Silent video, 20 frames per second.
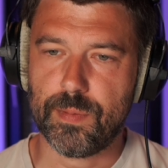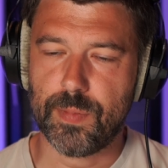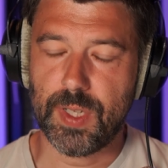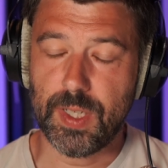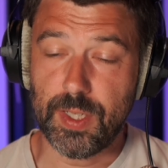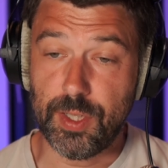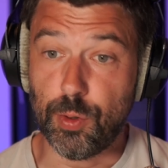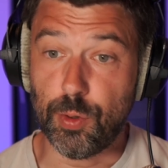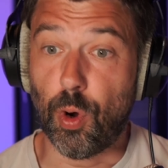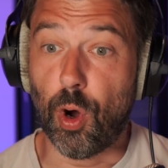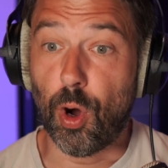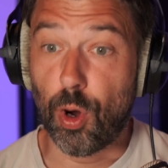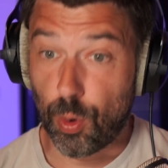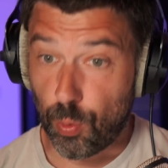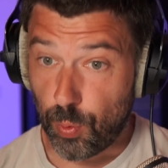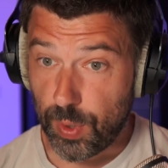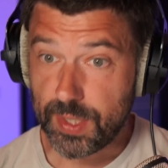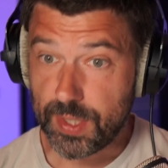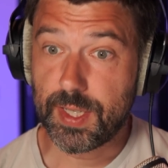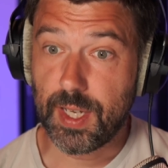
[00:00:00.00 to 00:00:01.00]
you
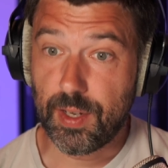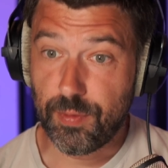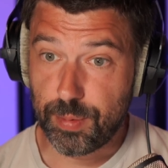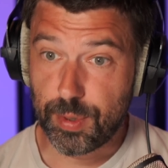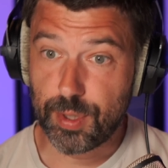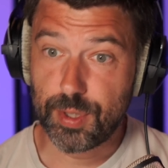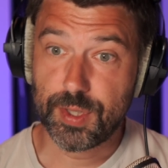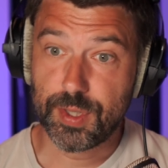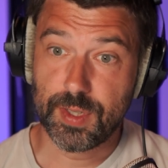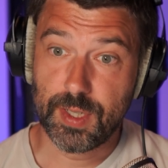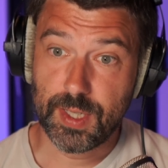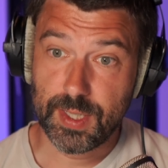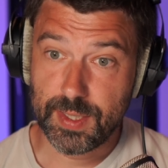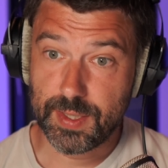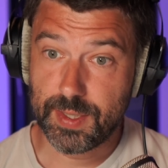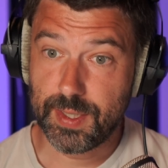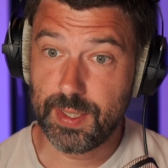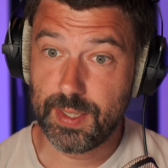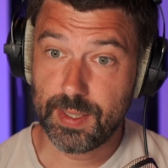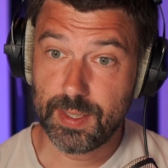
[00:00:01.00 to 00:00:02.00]
always have personalized
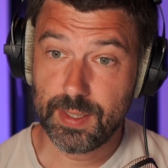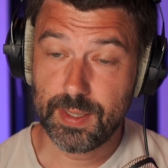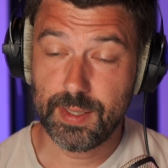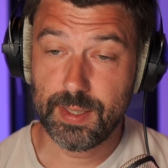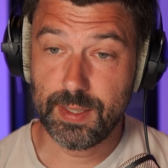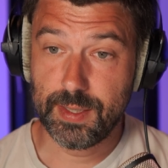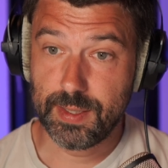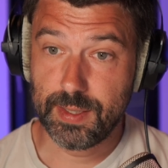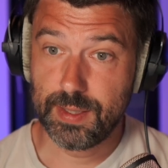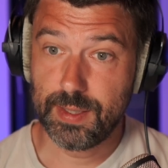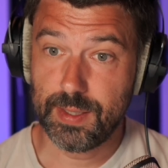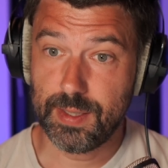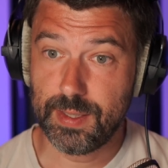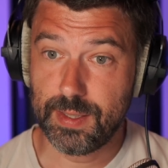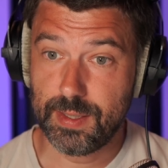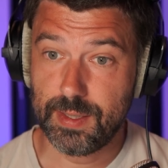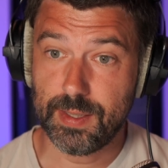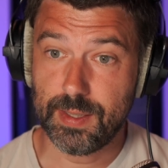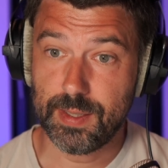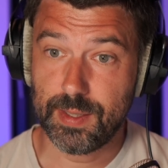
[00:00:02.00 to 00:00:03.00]
data in
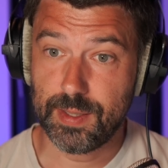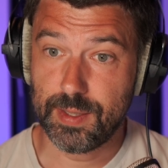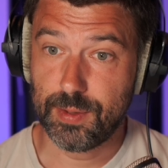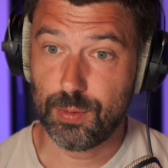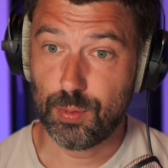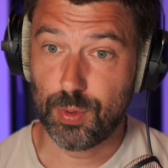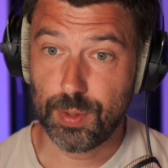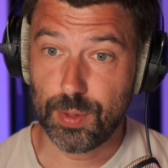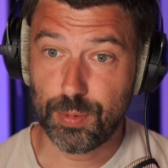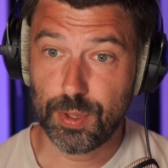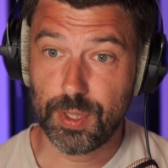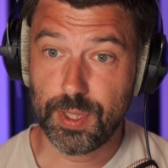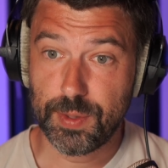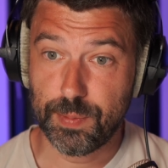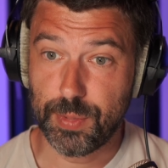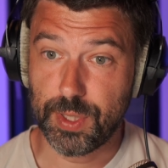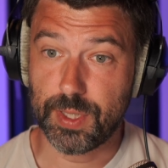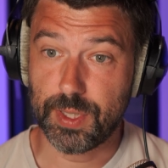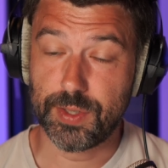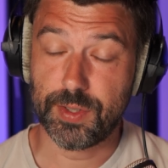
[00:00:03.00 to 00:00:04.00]
WordPress
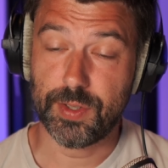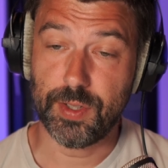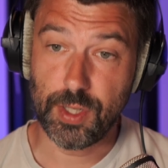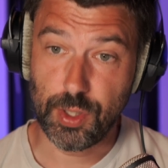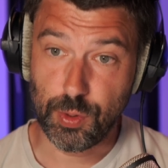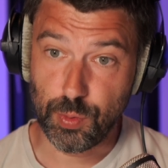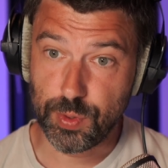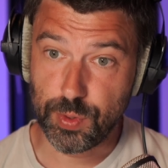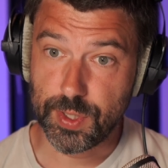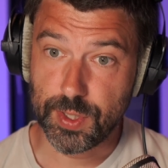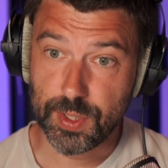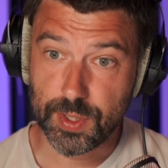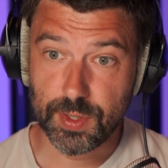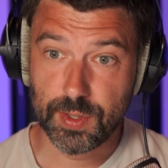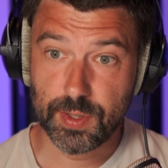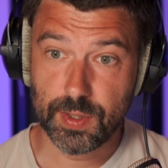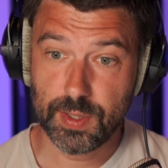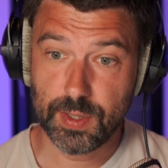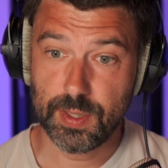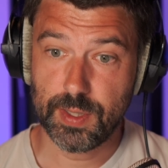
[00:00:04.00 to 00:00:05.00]
because the
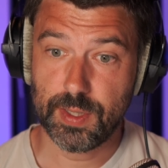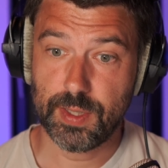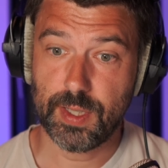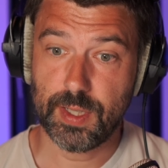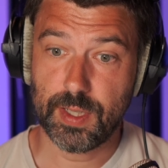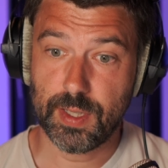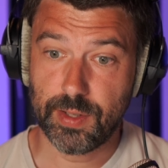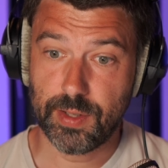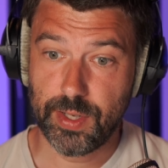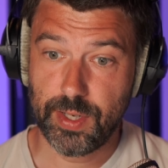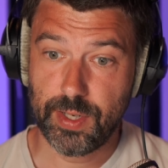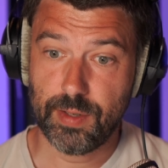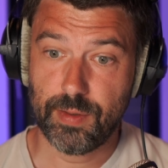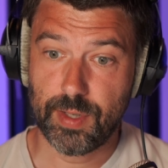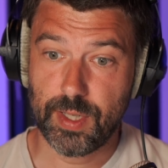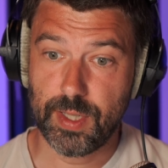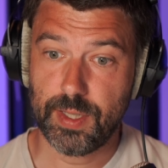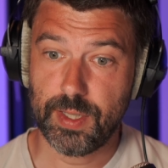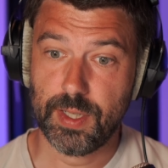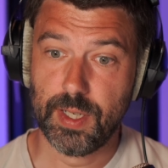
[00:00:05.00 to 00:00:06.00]
users that are there,
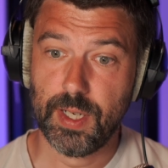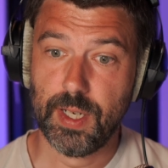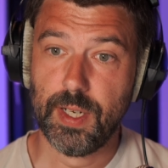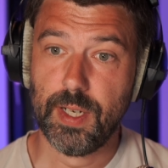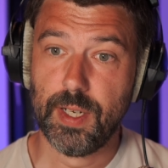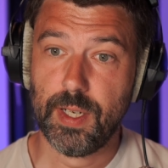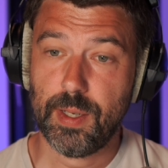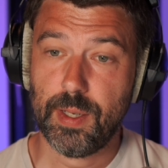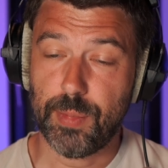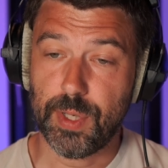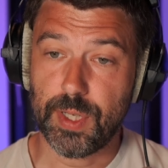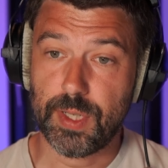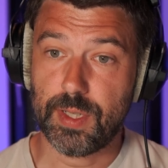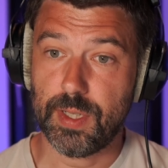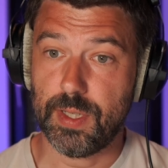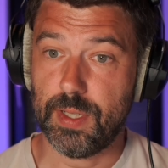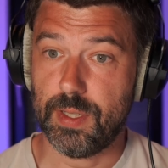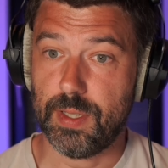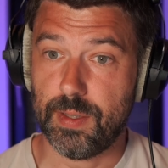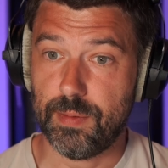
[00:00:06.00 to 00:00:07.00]
right? But
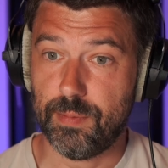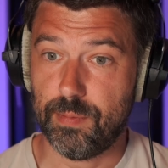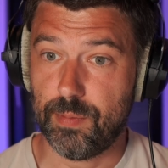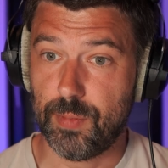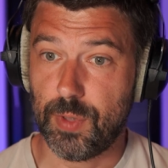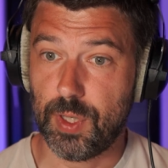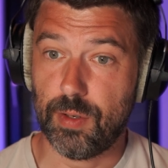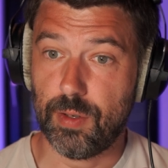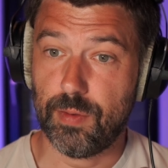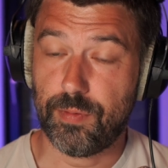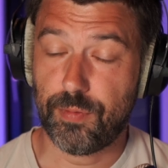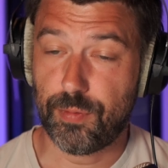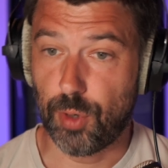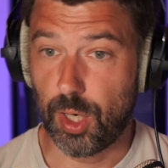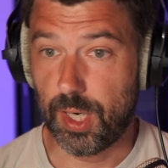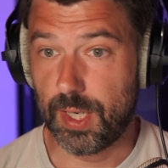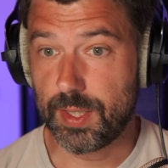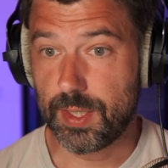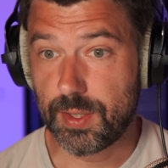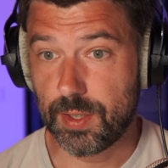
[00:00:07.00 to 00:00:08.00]

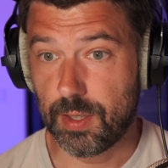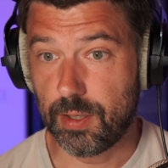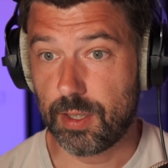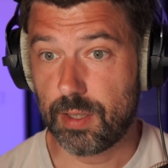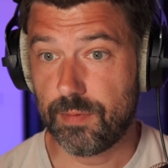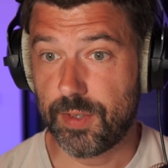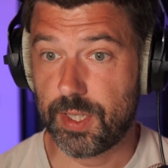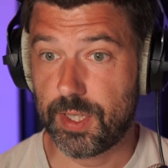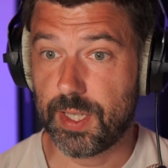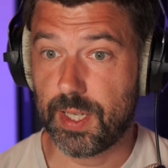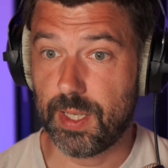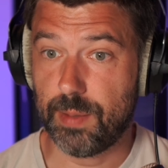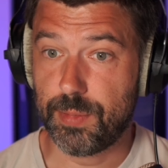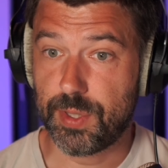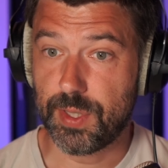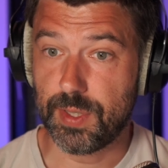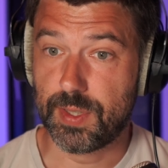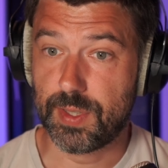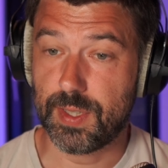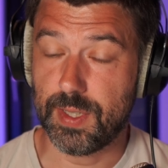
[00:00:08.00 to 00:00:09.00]
for us, a lot of the
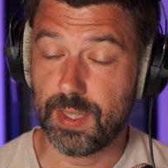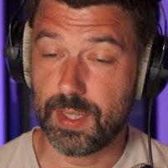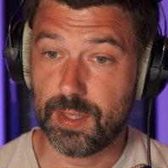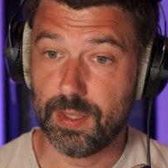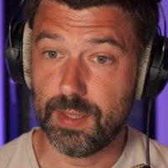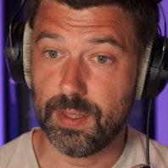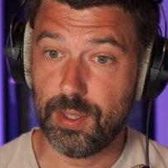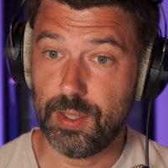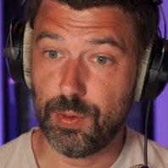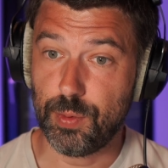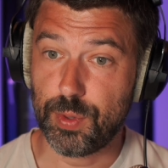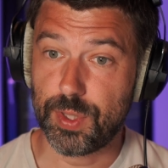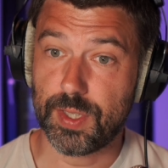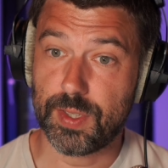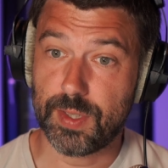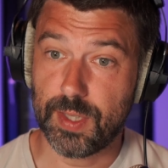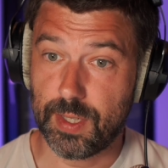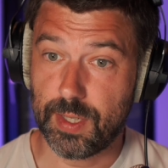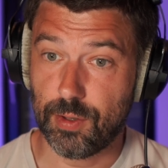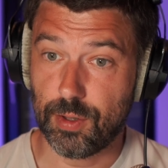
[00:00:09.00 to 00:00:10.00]
times it's like the
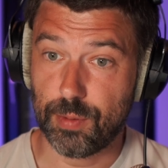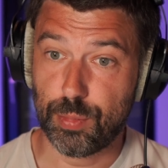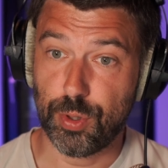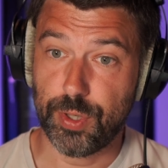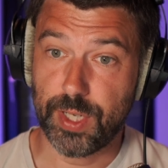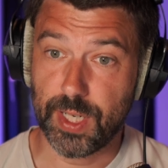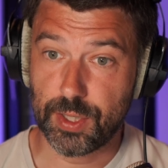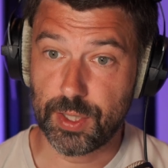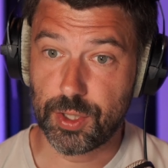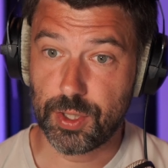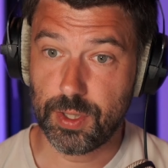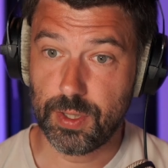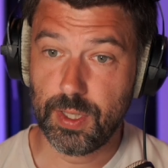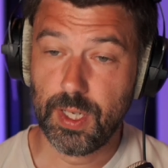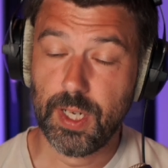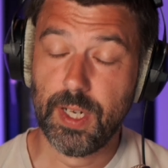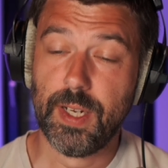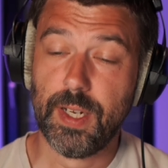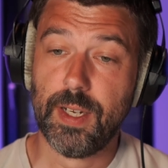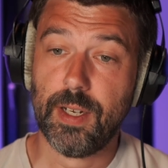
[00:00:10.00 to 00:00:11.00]
users that are on production
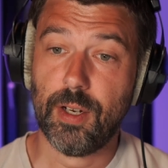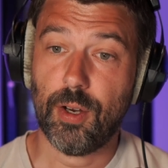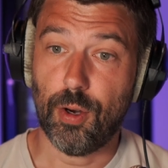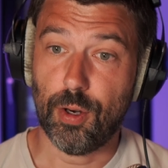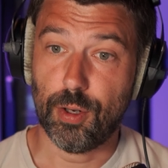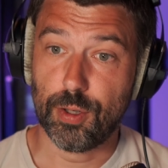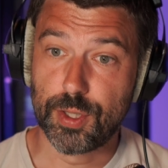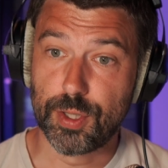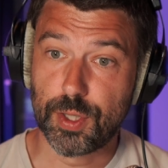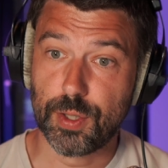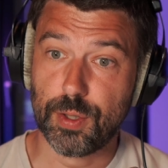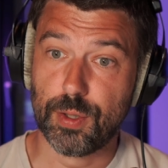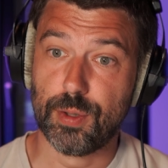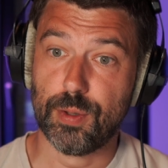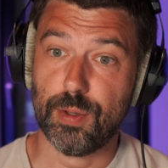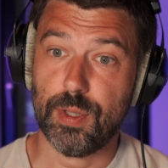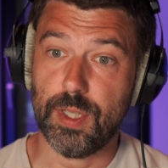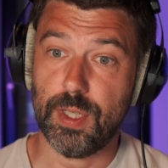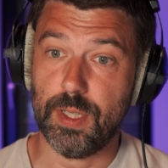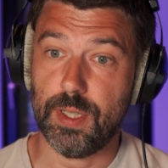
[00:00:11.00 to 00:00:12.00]

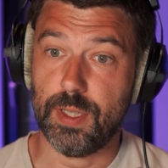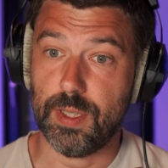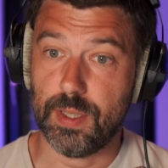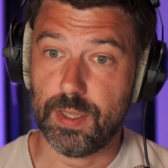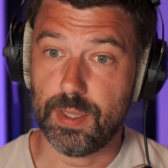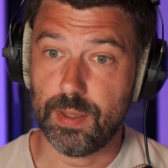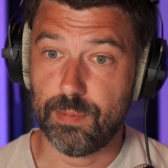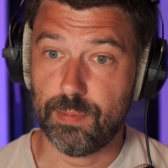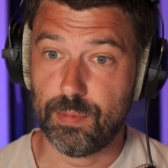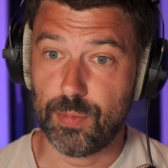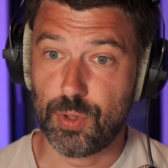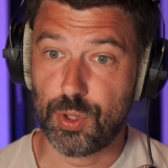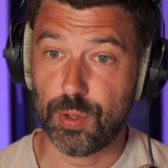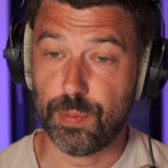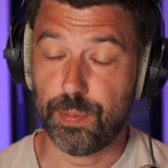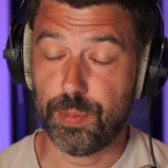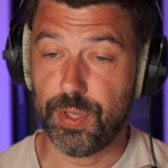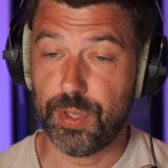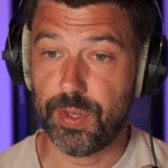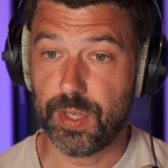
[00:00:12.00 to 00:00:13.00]
also
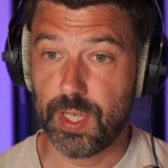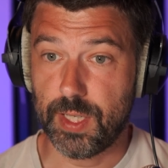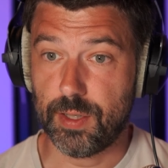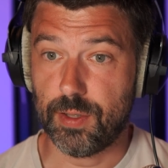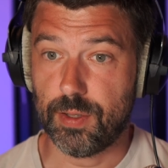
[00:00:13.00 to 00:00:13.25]
should be there